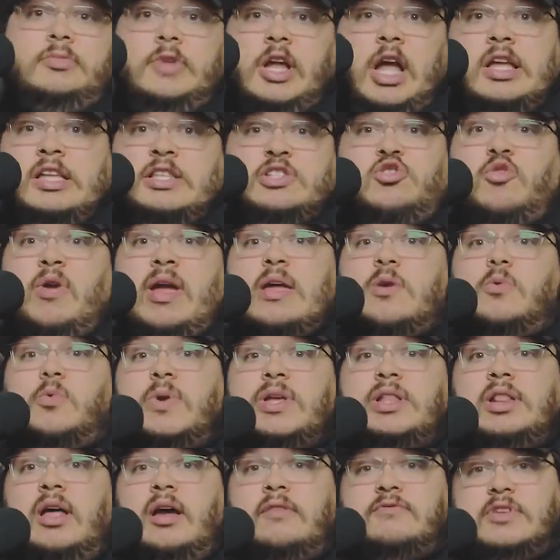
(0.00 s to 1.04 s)
it's great.
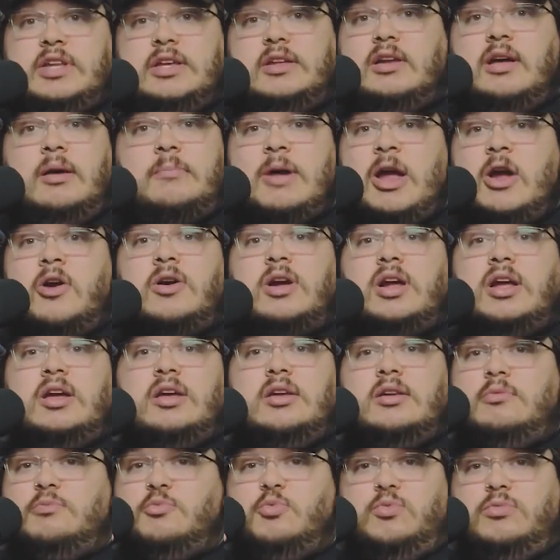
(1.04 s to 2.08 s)
We loved it.
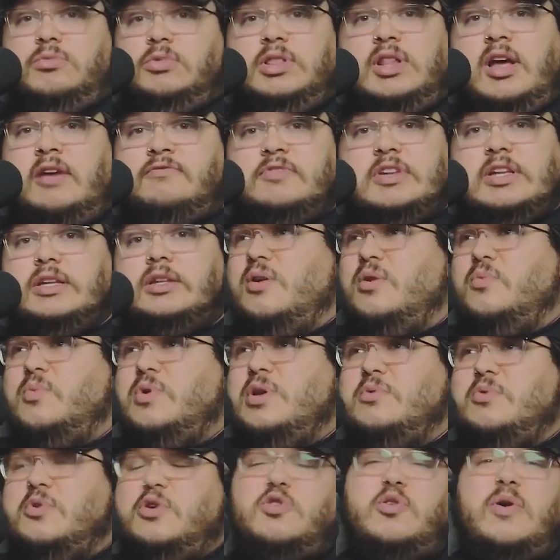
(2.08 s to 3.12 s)
America loved it.
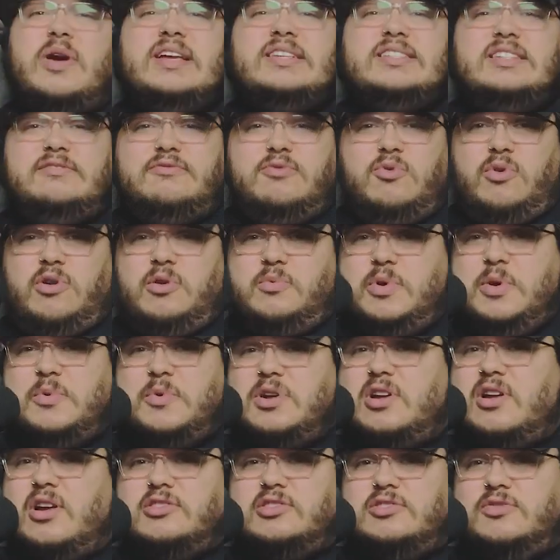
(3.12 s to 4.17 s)
We were crazy for it. We were
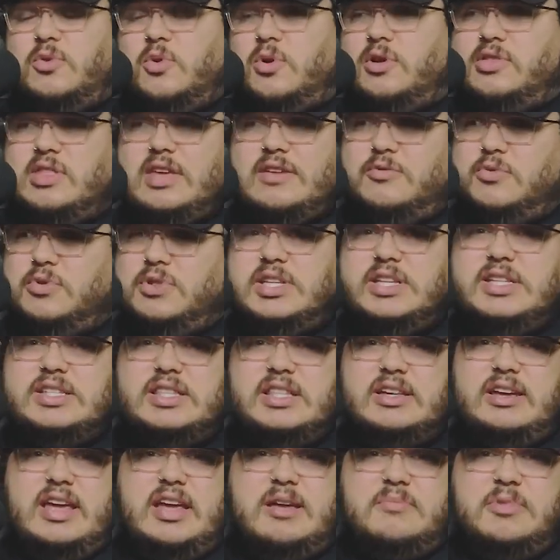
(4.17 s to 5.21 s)
nuts for it. They've released
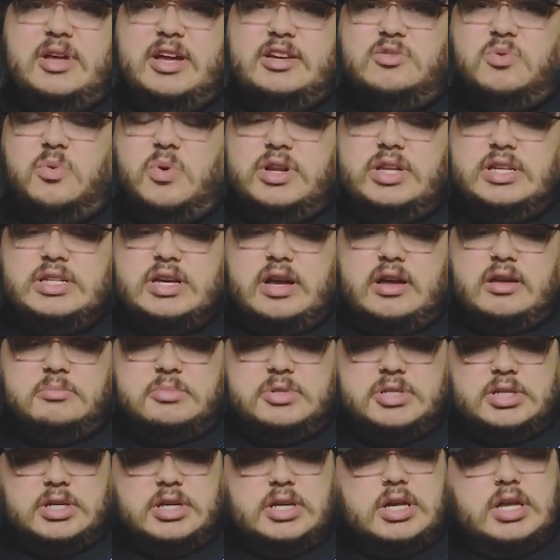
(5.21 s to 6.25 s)
the game like 20
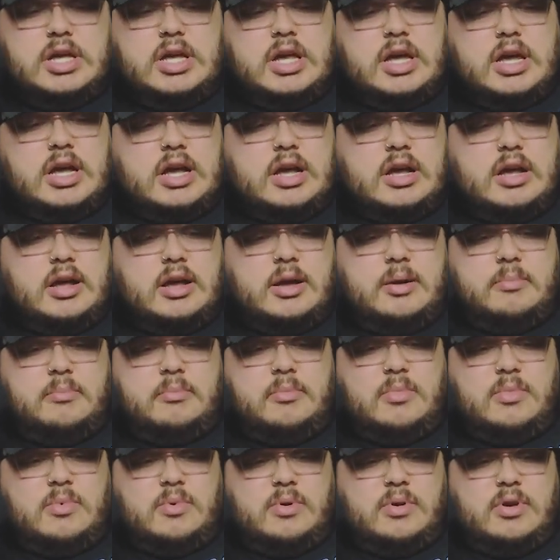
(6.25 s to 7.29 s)
times. Um,
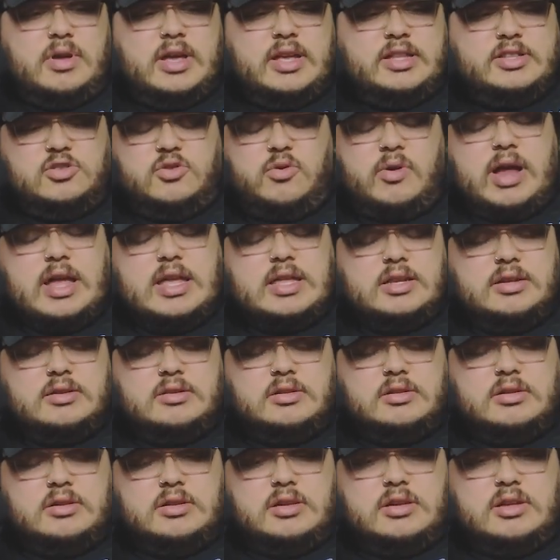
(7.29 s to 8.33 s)
it's great.
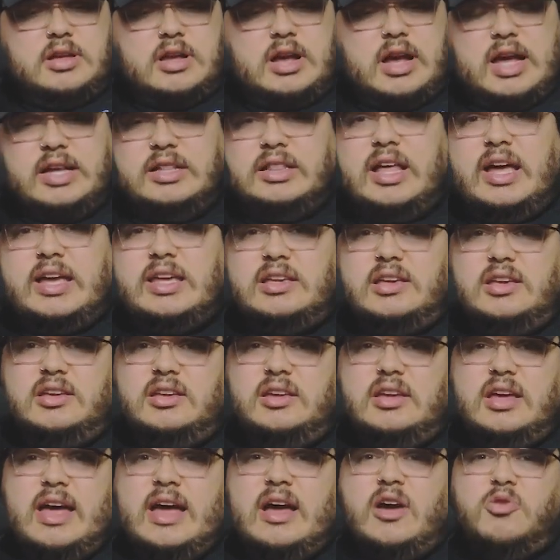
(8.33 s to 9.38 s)
I like
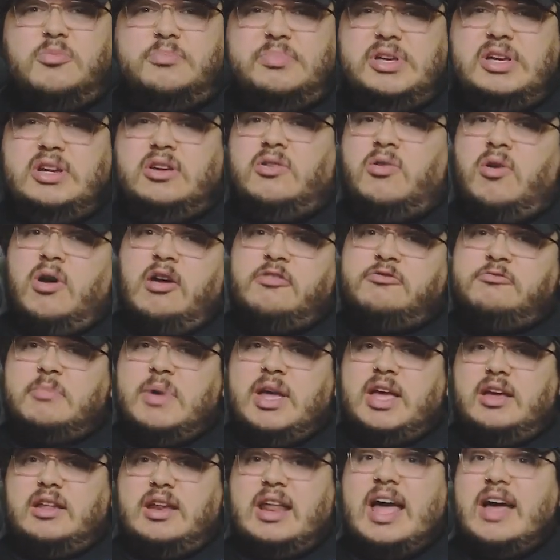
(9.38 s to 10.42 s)
how big gruff
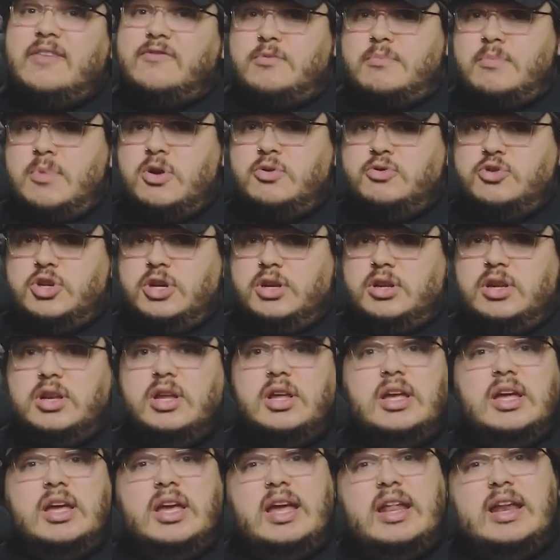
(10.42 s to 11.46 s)
man have emotion
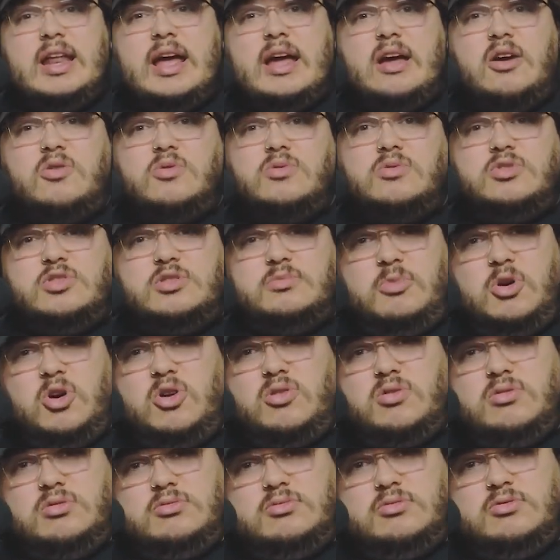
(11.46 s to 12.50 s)
and how
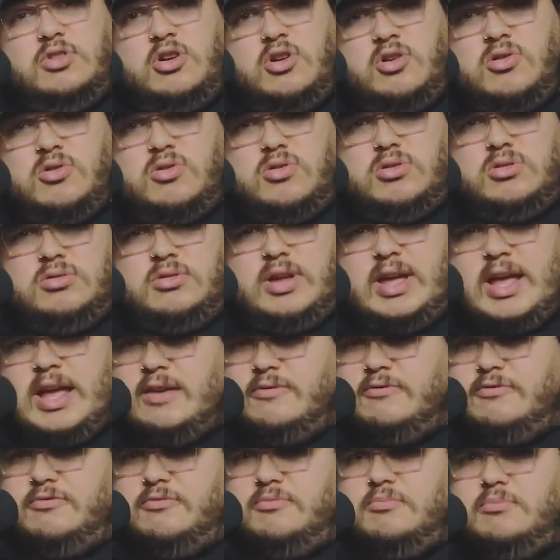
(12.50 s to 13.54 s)
small girl
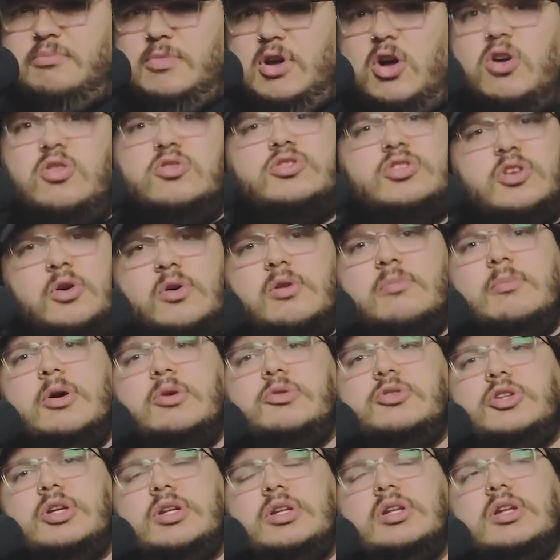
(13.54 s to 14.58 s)
have also
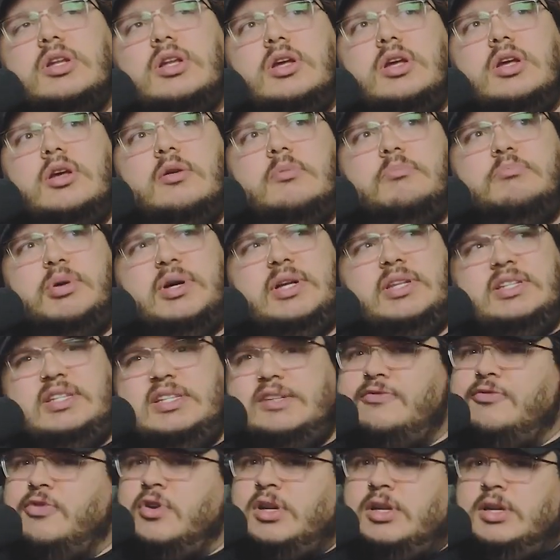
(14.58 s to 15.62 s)
emotion, but
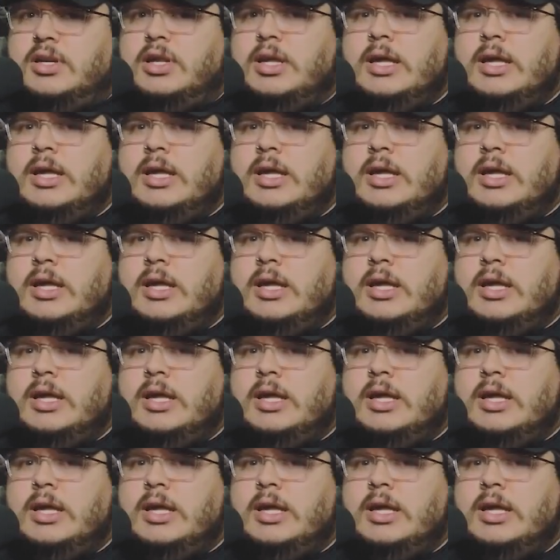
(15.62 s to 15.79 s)
different.